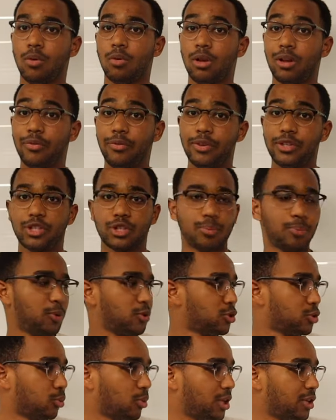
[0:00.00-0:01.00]
Well, if we just
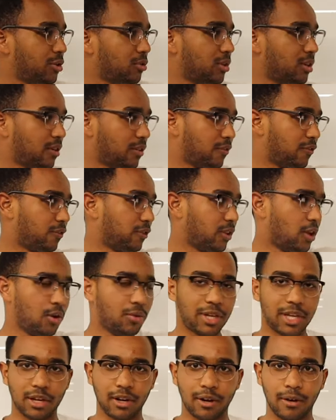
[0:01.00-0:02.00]
push one unit of
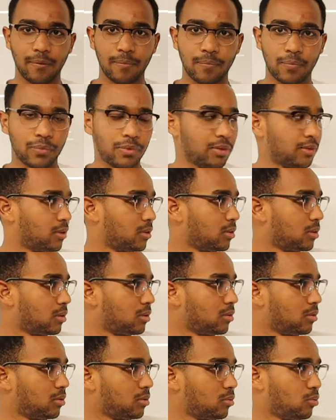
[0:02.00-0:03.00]
flow here,
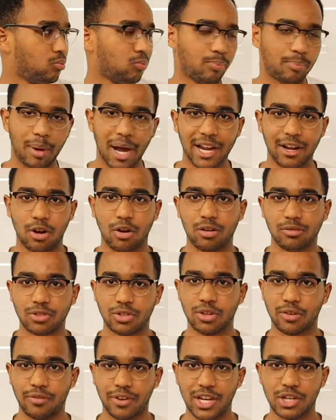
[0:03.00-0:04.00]
by
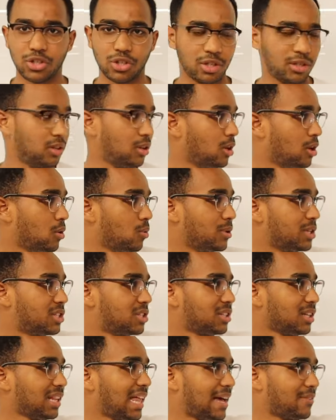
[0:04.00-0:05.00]
conservation, we
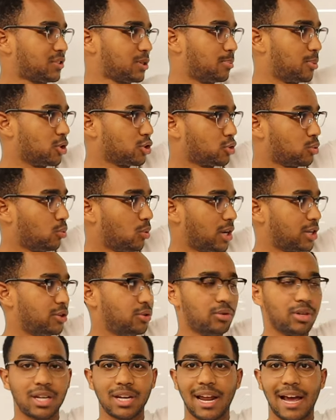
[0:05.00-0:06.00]
still have to push one
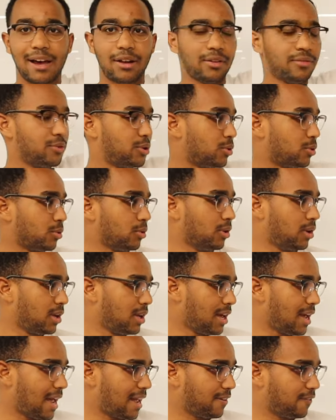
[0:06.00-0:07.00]
unit out of U,
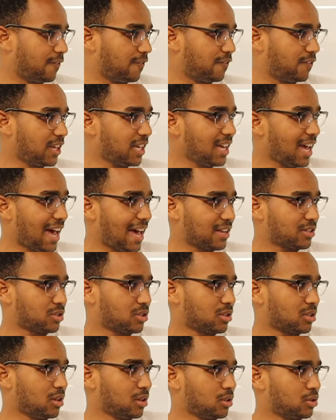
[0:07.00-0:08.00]
and V
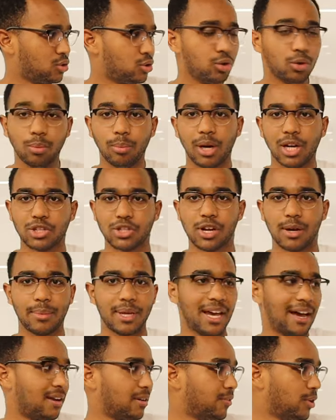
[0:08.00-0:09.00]
has too much
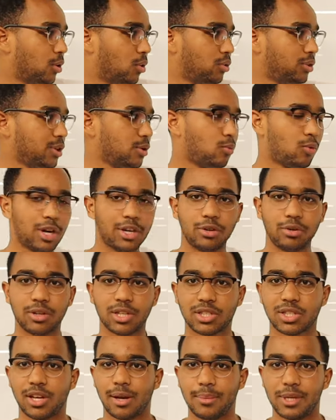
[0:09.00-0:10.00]
coming out of it. Only one
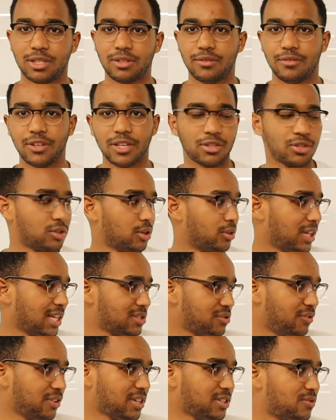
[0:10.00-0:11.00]
unit's coming to V, so
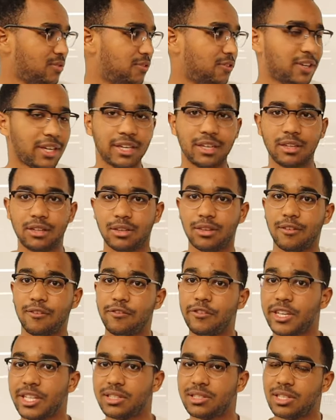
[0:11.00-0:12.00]
let's fix V, the
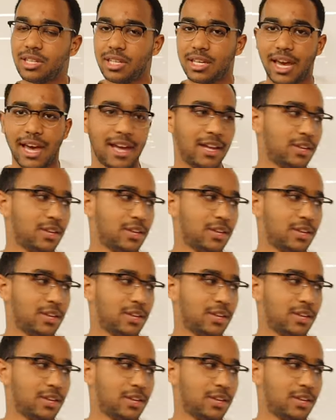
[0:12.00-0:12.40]
VT